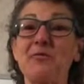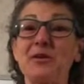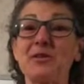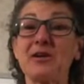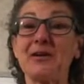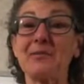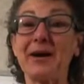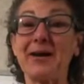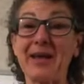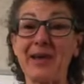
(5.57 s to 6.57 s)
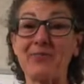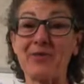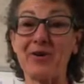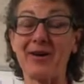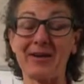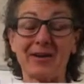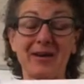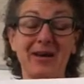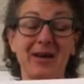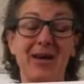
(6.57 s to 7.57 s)
I want to talk about Enron.
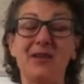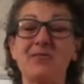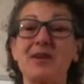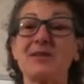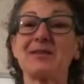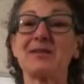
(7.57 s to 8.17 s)
Enron